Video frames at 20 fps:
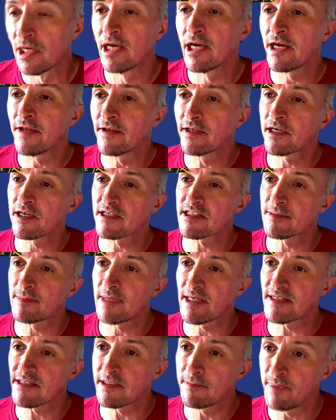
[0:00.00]
And the customer
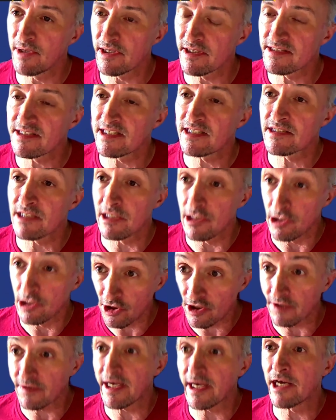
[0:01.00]
has the ability to look
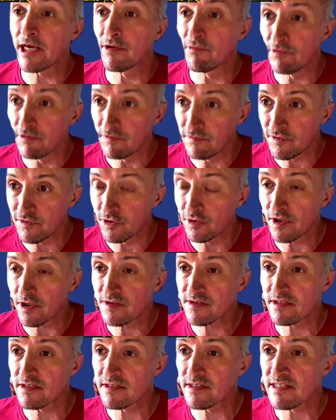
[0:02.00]
at that and review those
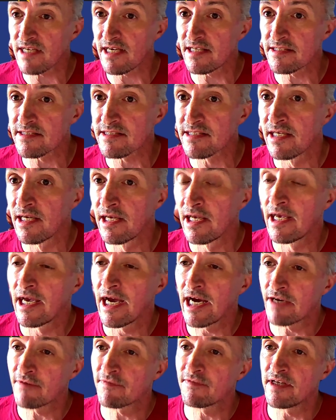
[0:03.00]
consents, and
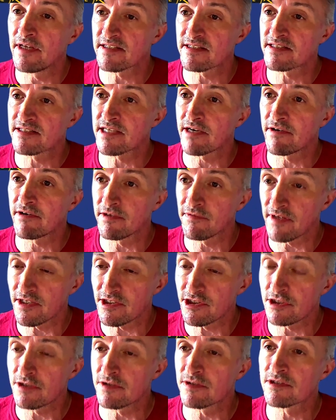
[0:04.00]
if necessary, and if they
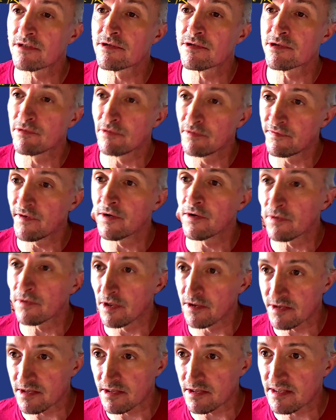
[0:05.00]
choose to revoke those
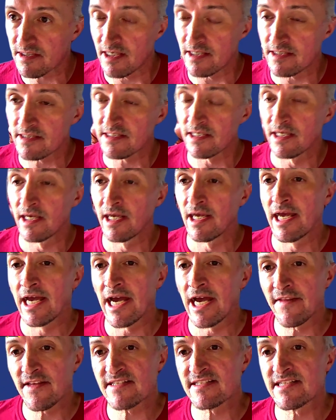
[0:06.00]
consents.
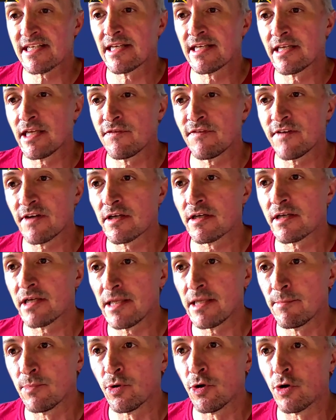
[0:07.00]
And that's significantly
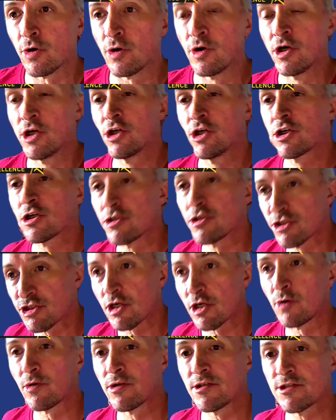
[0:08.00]
more
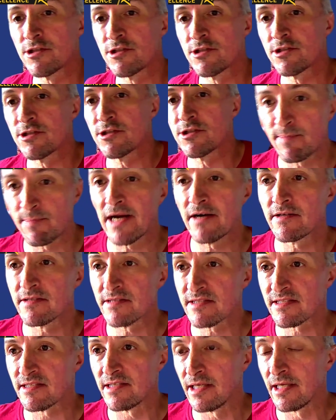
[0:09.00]
control and
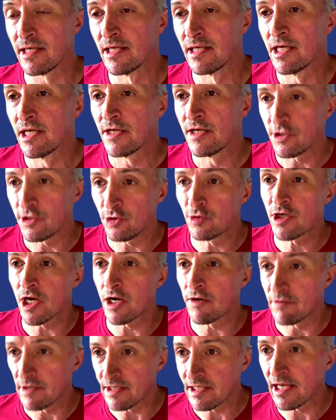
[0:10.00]
transparency than you
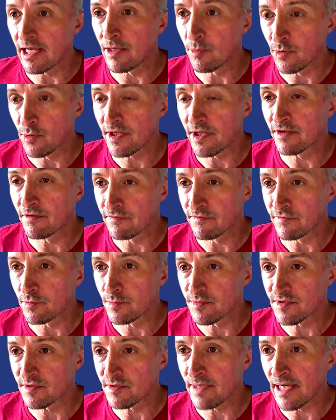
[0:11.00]
currently get with other forms
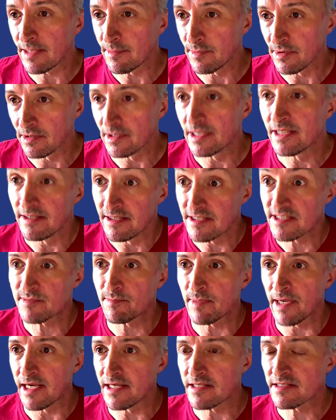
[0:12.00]
of payment in this
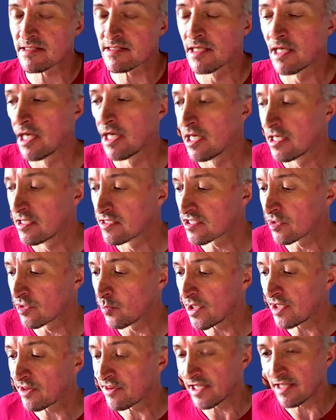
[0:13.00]
space. So we
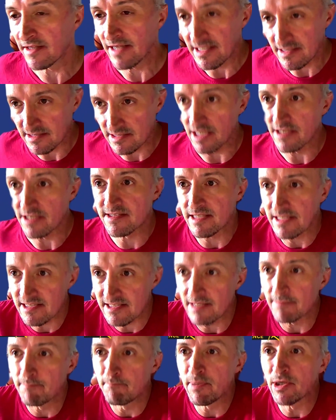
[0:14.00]
think that it's a
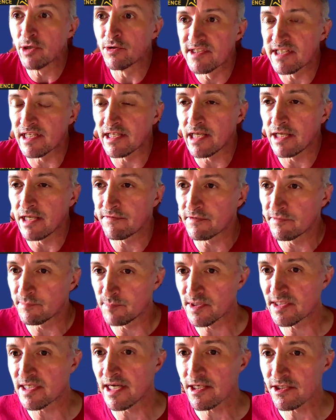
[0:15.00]
built-in level of
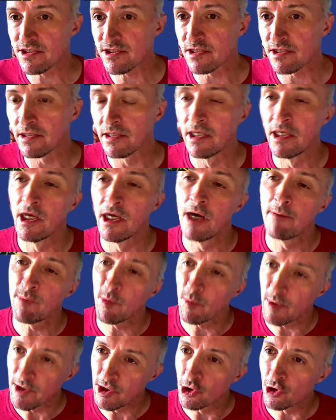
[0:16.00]
protection, but
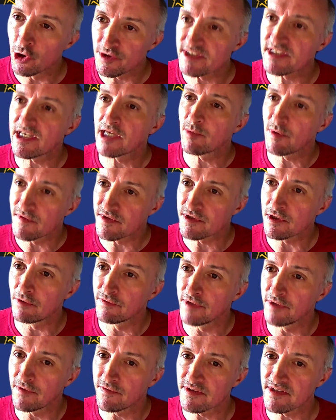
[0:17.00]
we're not saying we've solved
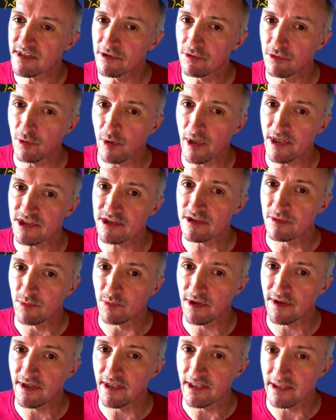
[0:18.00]
every single question. We
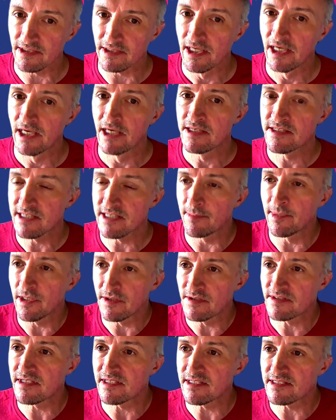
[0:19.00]
think some of those
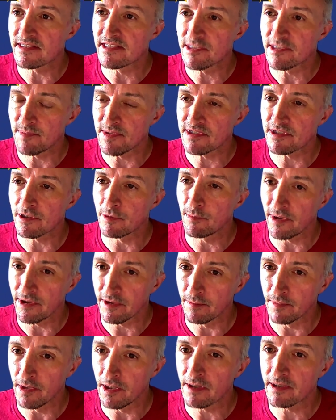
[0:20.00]
things need to be solved by the
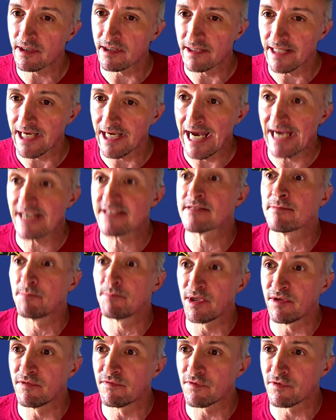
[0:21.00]
market. That hasn't
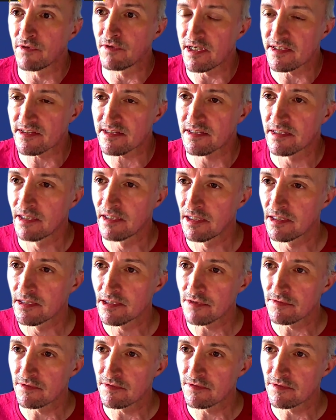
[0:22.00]
been for us to